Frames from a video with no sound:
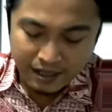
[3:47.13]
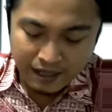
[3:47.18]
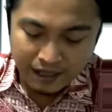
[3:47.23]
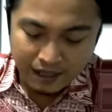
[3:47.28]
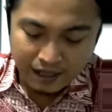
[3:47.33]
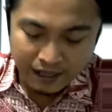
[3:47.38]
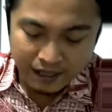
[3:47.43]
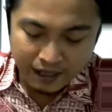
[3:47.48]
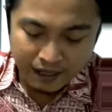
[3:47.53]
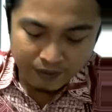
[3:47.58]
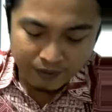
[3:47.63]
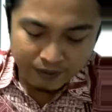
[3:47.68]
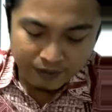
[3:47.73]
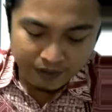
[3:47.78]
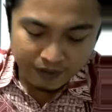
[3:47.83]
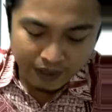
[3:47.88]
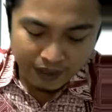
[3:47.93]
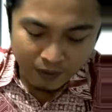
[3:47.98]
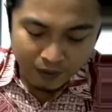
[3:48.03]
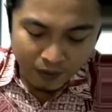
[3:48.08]
And then after
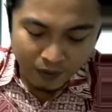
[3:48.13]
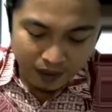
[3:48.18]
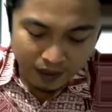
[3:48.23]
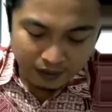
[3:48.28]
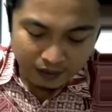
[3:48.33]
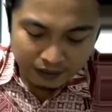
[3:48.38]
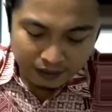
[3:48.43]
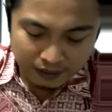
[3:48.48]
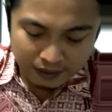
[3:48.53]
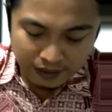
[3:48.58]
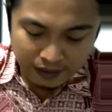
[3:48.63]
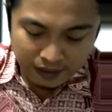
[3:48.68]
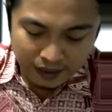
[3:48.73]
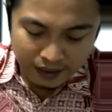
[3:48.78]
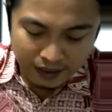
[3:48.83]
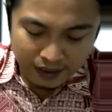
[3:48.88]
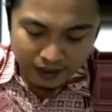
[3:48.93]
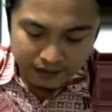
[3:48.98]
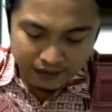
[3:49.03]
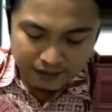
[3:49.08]
that one,
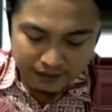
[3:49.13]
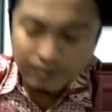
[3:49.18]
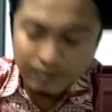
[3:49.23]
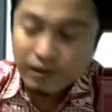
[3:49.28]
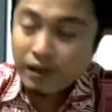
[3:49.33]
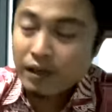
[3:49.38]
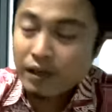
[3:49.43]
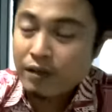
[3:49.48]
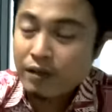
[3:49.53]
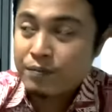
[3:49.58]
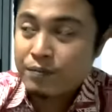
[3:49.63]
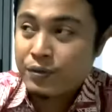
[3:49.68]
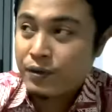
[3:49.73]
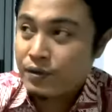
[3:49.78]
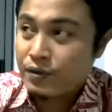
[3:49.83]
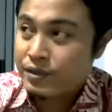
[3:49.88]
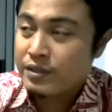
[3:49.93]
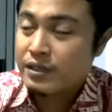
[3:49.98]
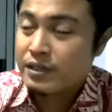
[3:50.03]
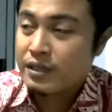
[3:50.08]
general
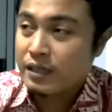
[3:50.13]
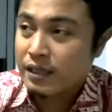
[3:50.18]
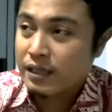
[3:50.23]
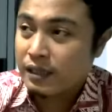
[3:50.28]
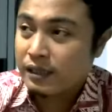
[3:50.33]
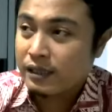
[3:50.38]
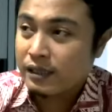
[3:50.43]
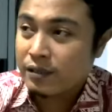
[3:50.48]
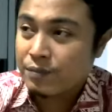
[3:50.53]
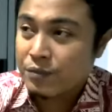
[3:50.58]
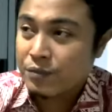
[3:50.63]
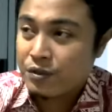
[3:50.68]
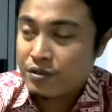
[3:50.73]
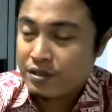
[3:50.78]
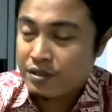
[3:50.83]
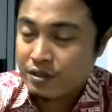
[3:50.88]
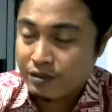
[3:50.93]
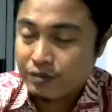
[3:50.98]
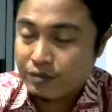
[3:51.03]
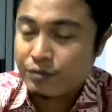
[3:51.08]
approach
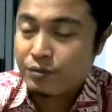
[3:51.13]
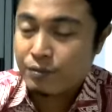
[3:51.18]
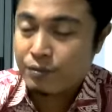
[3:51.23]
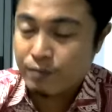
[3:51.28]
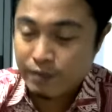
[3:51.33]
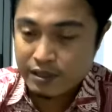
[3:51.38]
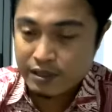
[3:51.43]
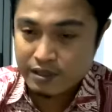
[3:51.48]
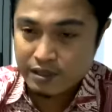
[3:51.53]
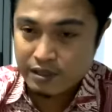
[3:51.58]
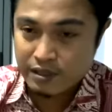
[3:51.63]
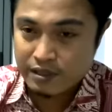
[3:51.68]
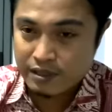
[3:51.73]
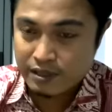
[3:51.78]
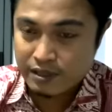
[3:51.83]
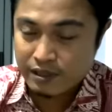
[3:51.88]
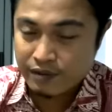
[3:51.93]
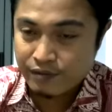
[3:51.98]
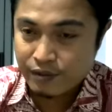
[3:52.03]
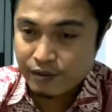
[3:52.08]
to
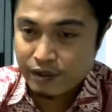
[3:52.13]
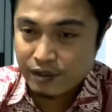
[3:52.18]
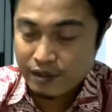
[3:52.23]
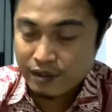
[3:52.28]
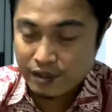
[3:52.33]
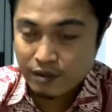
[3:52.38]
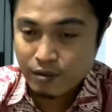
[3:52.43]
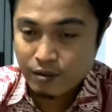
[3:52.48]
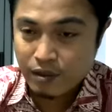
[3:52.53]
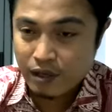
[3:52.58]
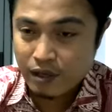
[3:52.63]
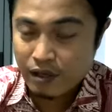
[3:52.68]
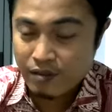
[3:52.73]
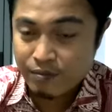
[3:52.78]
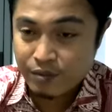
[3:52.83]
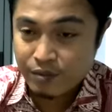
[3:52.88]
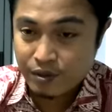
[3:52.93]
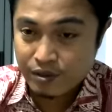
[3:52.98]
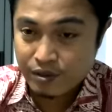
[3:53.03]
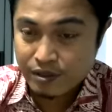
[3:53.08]
research. For the general
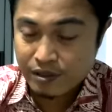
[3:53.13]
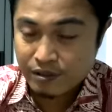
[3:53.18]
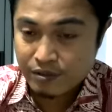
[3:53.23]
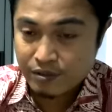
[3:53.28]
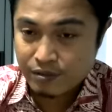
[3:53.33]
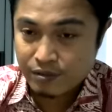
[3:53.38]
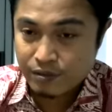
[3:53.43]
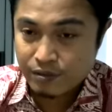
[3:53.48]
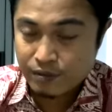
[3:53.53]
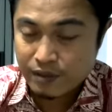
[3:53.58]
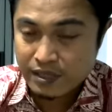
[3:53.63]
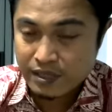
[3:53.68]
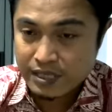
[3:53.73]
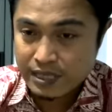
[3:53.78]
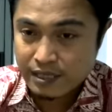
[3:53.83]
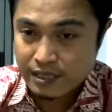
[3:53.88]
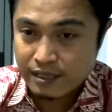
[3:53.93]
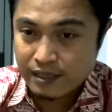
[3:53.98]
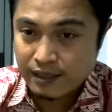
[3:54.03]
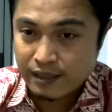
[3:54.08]
approach to
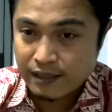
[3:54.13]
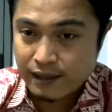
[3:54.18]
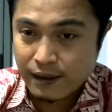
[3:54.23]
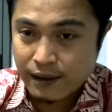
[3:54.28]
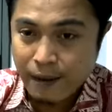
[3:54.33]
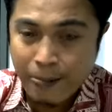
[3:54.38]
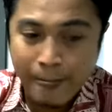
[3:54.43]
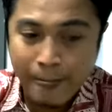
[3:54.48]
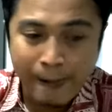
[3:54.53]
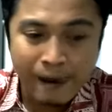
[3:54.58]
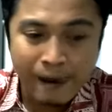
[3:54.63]
research here,